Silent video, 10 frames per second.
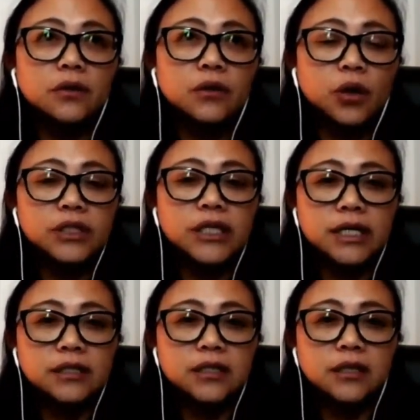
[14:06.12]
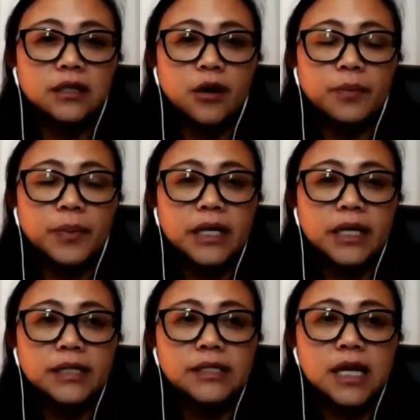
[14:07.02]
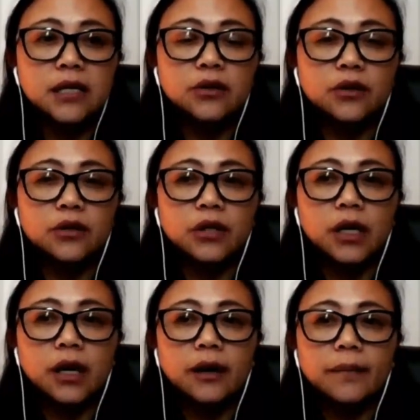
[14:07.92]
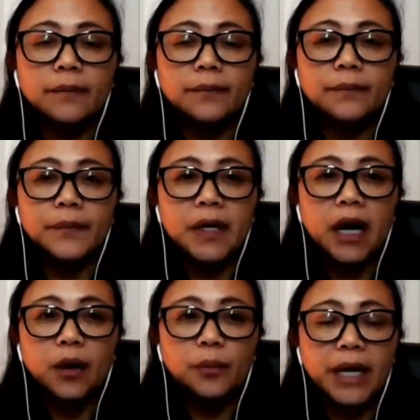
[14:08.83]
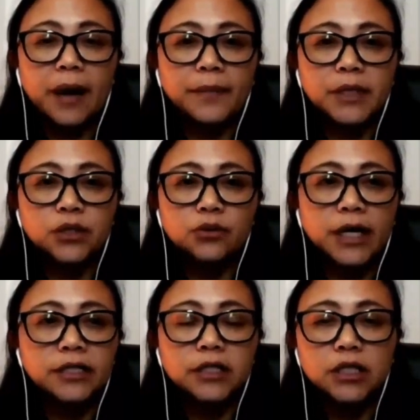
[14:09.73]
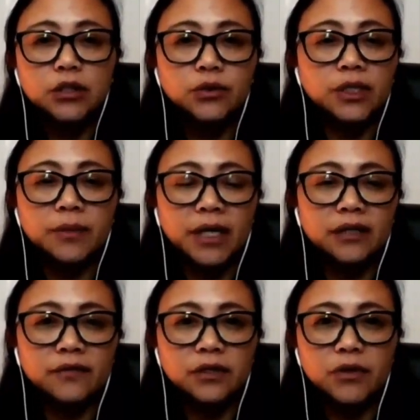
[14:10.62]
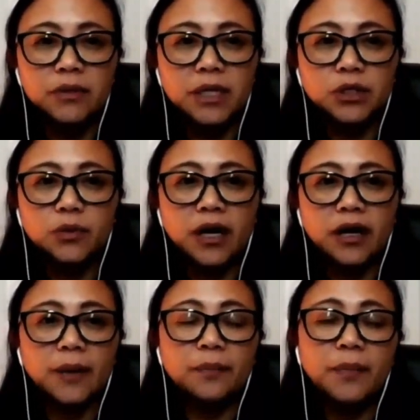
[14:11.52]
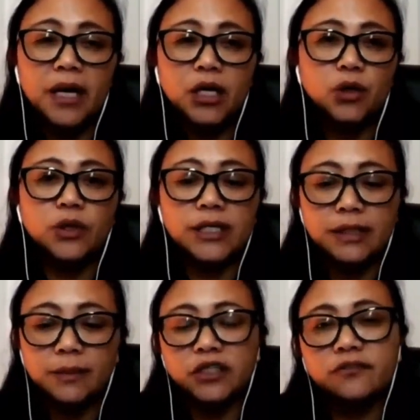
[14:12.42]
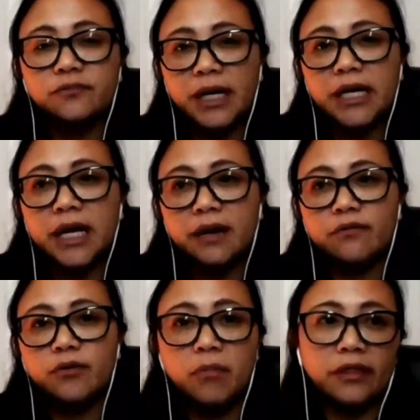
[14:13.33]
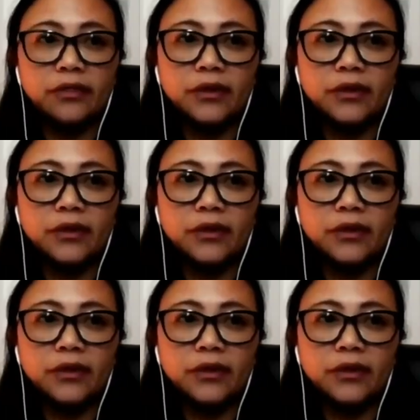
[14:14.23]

contacted the company and say, look, yeah, I'll be happy to enter into some kind of agreement where I pay you this amount of money every month,